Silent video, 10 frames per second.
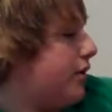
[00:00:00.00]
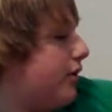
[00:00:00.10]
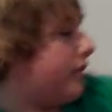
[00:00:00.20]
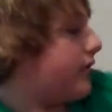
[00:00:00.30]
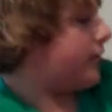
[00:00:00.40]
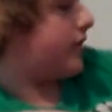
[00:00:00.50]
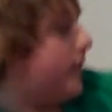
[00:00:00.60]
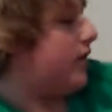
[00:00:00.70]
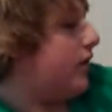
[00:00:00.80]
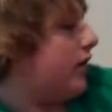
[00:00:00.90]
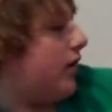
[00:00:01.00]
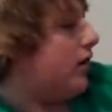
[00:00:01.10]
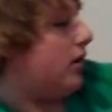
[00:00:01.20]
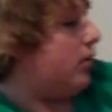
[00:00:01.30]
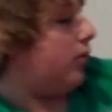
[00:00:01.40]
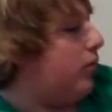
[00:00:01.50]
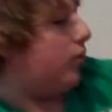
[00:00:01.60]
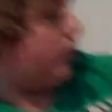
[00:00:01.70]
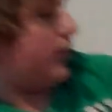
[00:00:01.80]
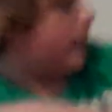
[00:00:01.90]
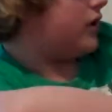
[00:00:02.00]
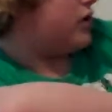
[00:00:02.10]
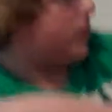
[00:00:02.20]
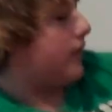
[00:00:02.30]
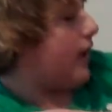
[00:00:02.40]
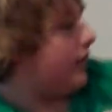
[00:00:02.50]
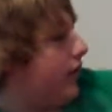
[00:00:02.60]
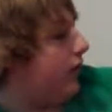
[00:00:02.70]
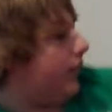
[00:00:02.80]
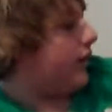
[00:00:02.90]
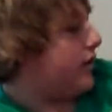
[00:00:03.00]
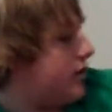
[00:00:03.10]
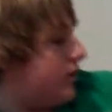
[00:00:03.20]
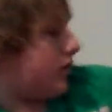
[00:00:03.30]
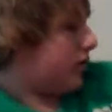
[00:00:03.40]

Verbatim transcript: sure this is windage and that's elevation.